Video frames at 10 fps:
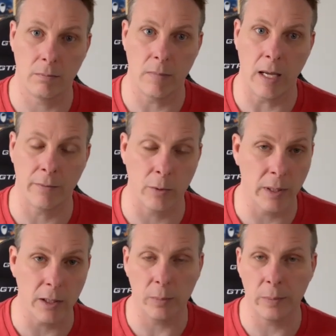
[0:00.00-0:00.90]

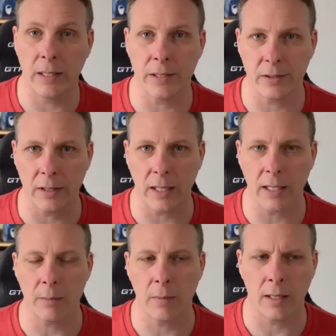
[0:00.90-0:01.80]
everybody who plays the
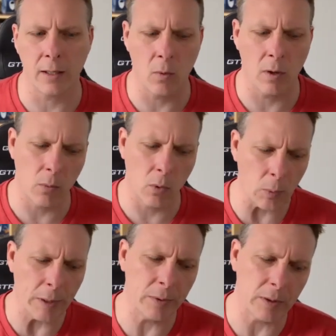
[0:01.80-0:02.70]
game, and I want
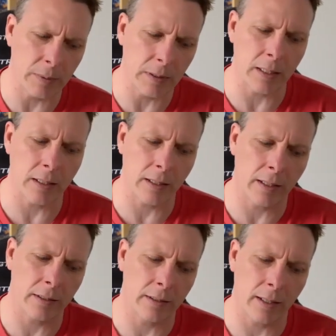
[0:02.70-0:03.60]
more people to play it
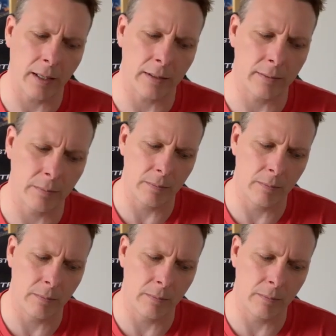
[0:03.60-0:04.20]
and